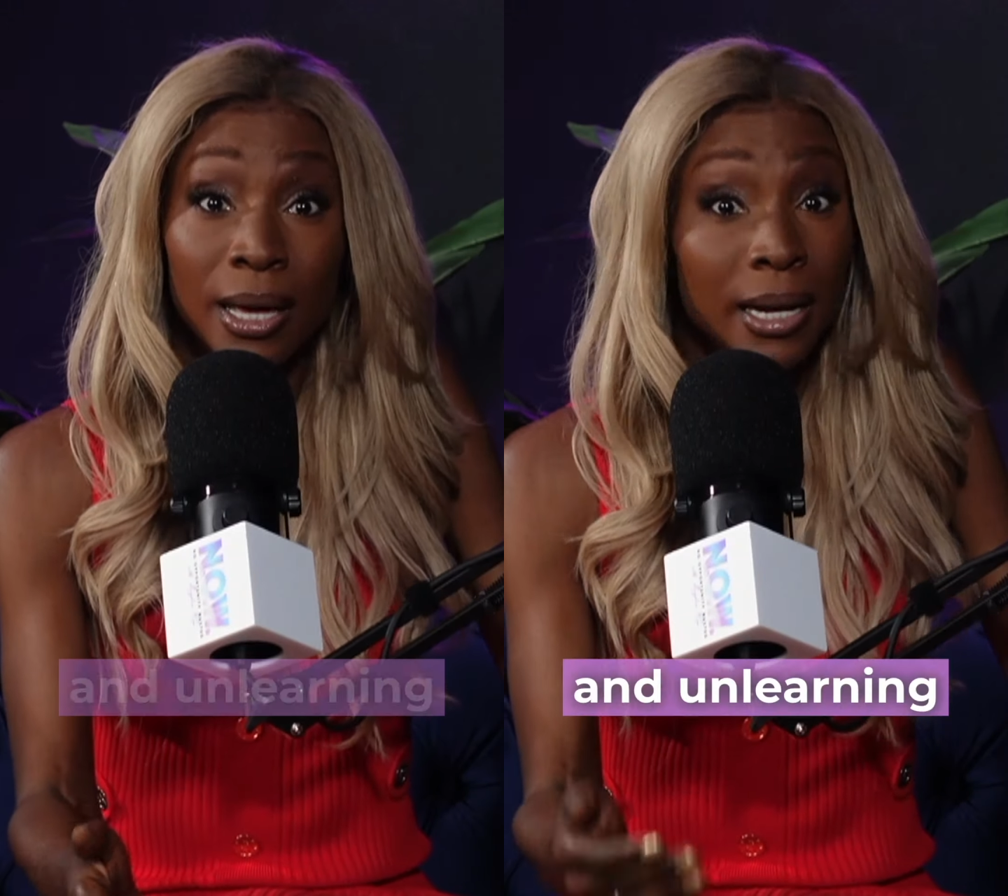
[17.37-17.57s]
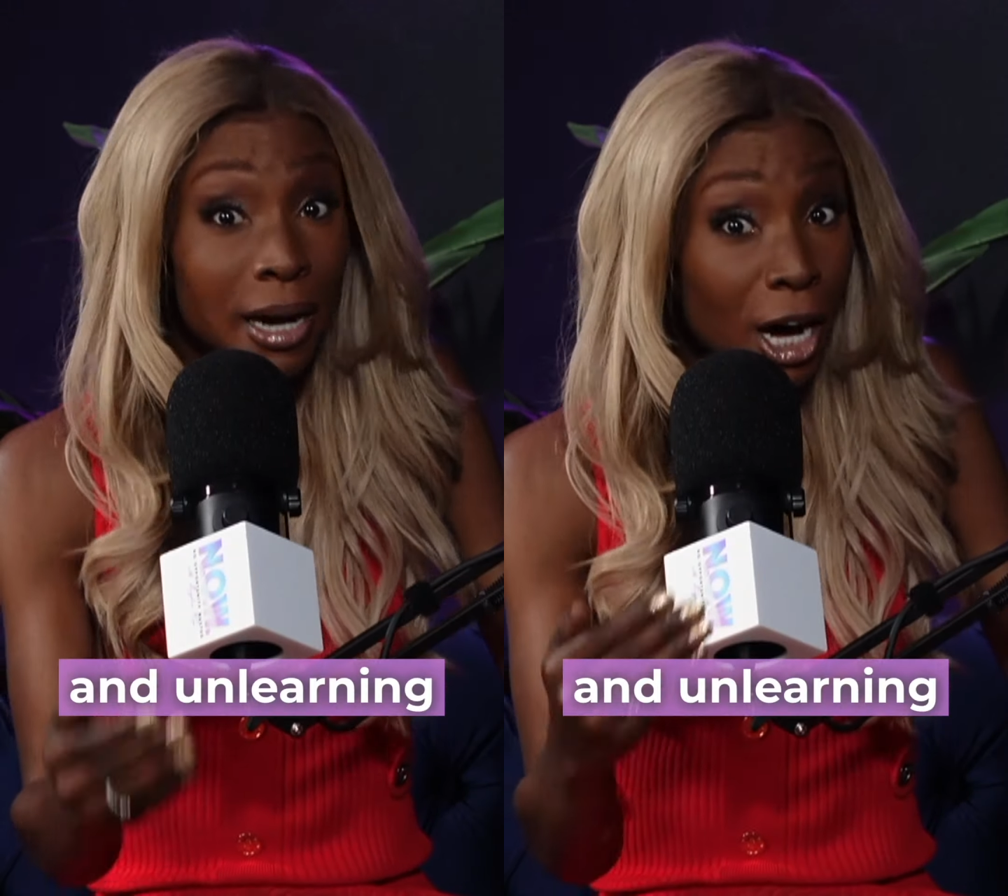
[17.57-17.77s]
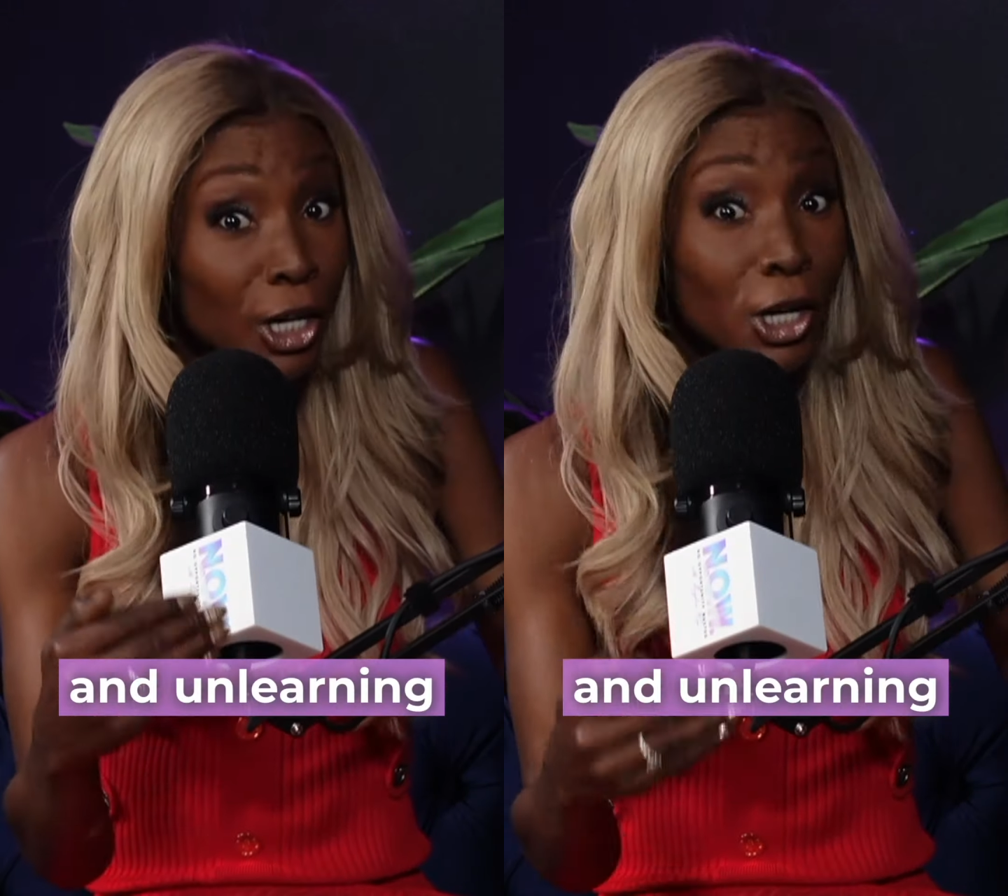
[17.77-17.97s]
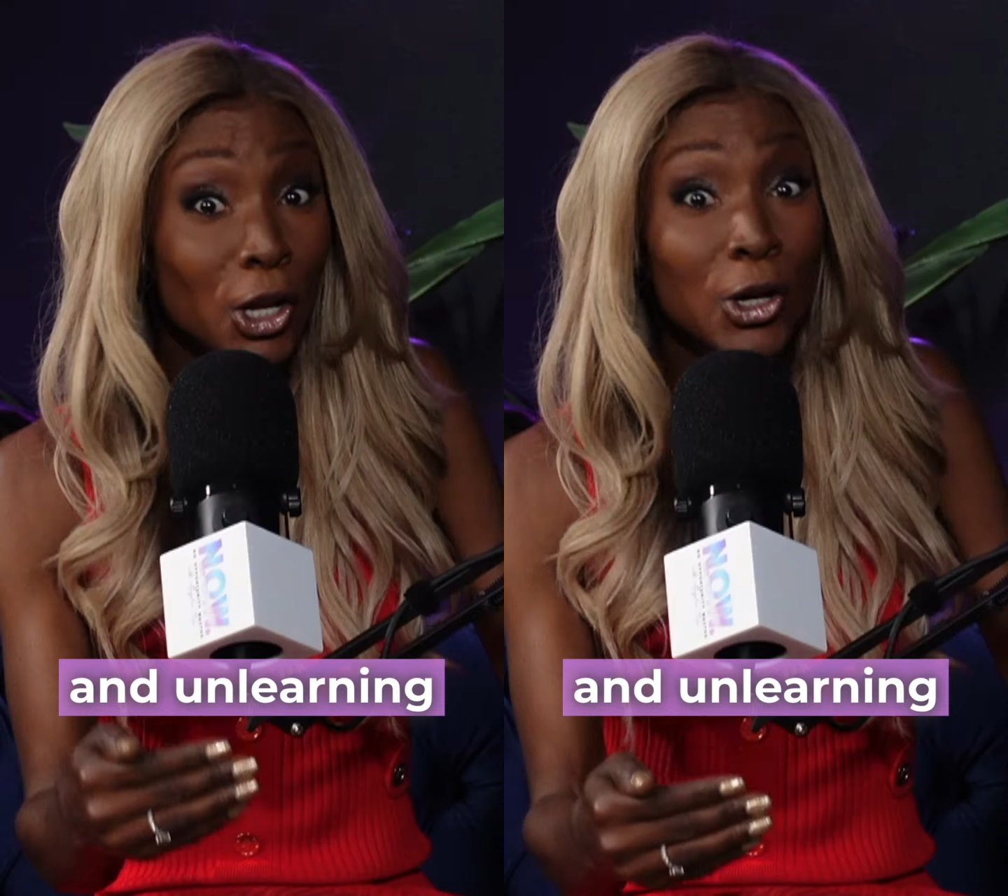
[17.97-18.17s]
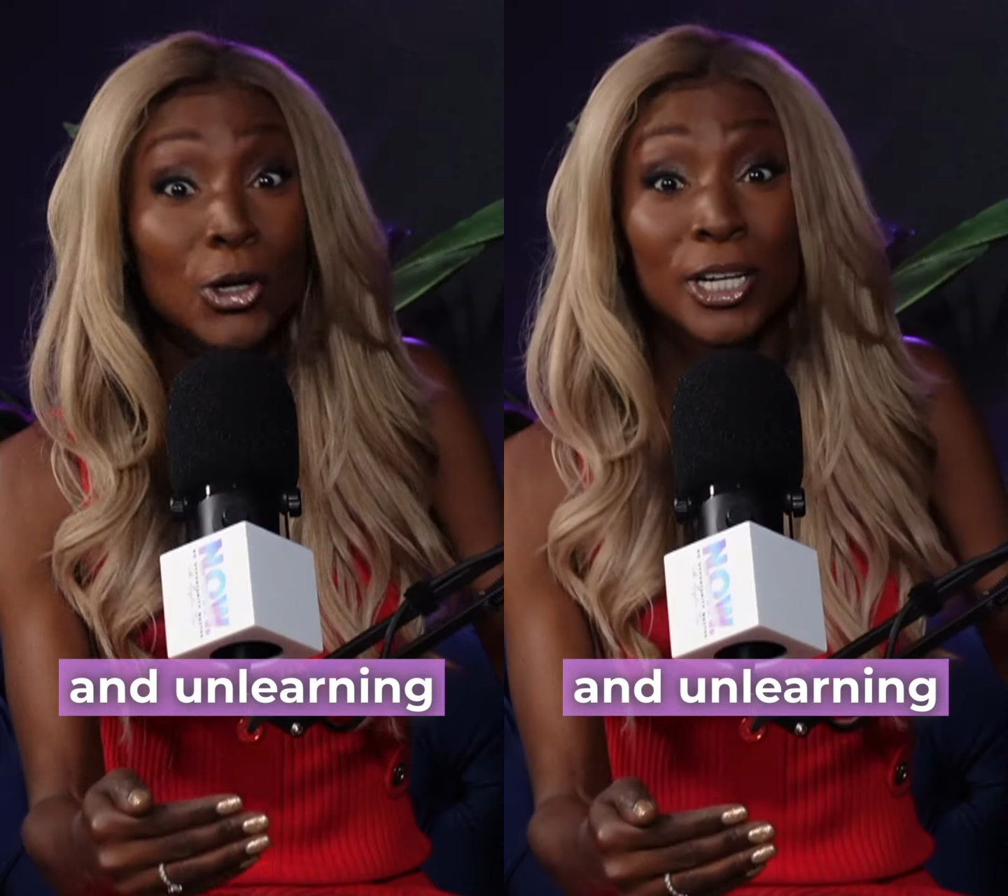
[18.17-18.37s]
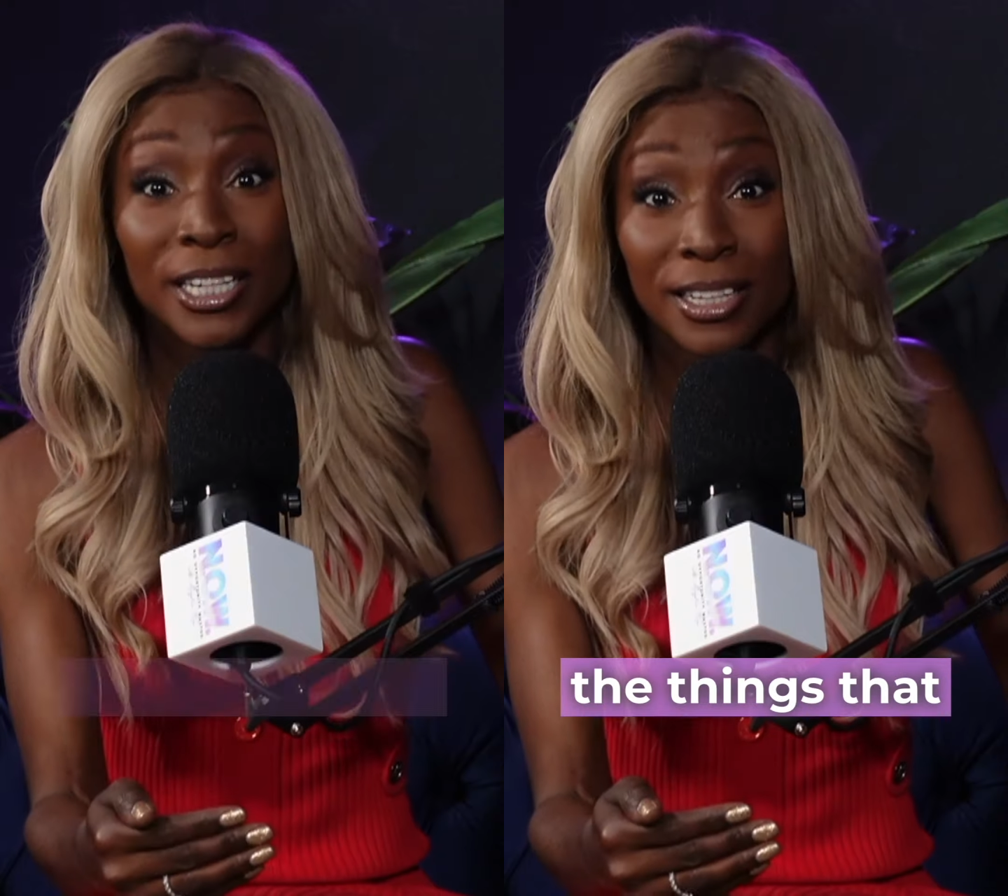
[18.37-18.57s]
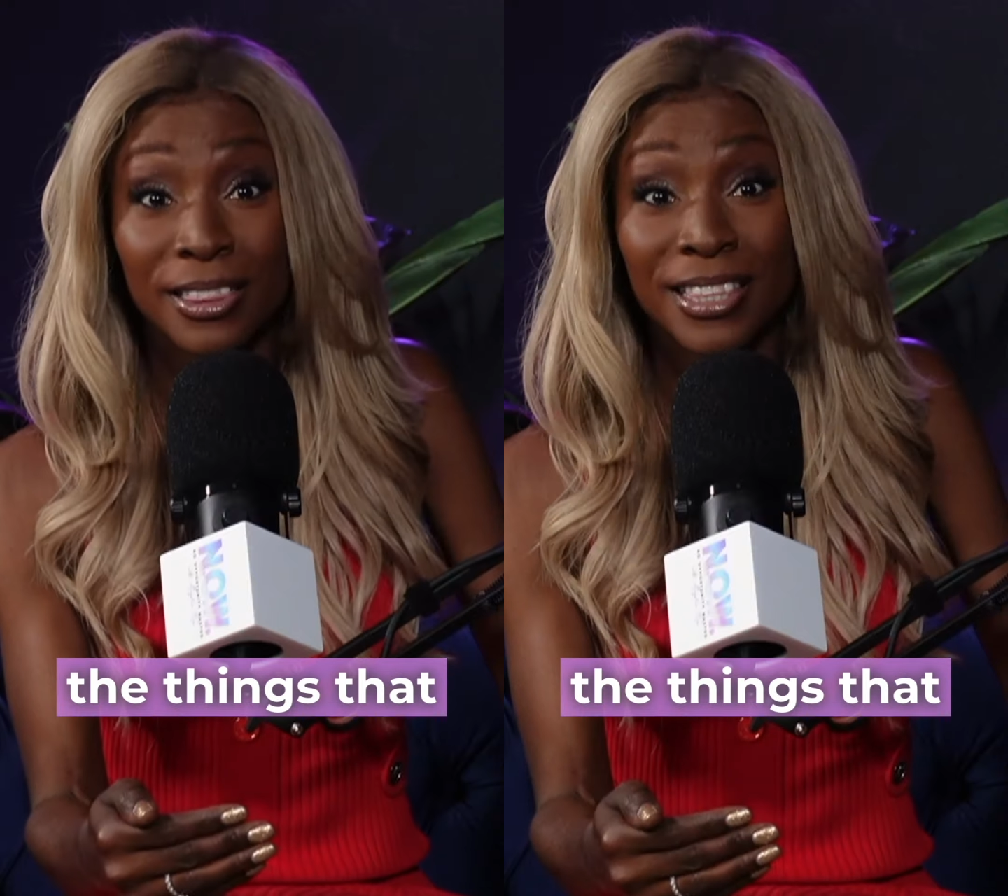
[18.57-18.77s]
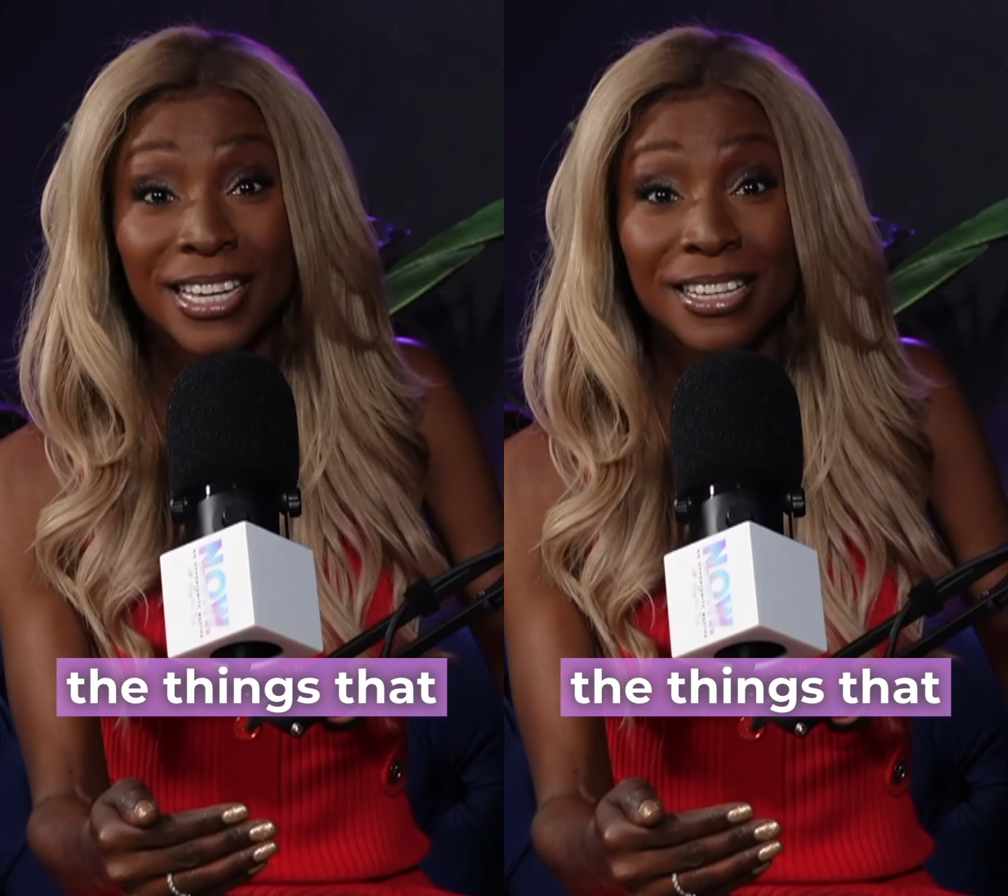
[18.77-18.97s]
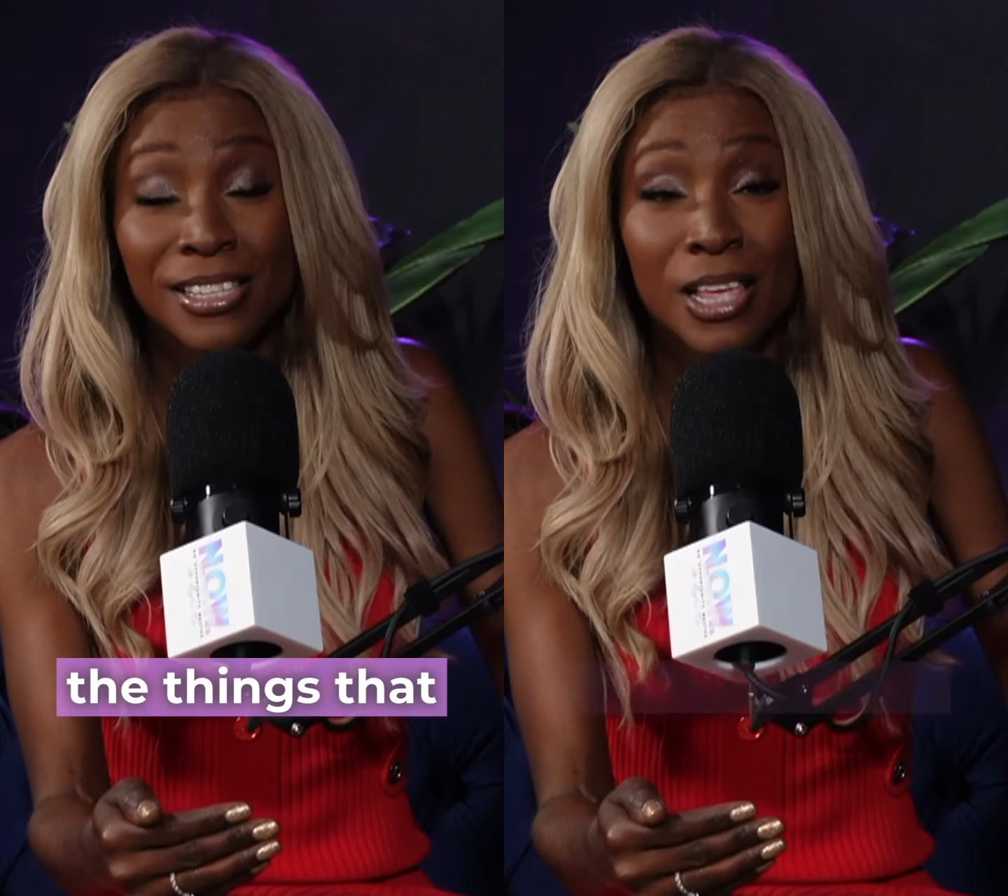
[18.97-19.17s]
and unlearning the things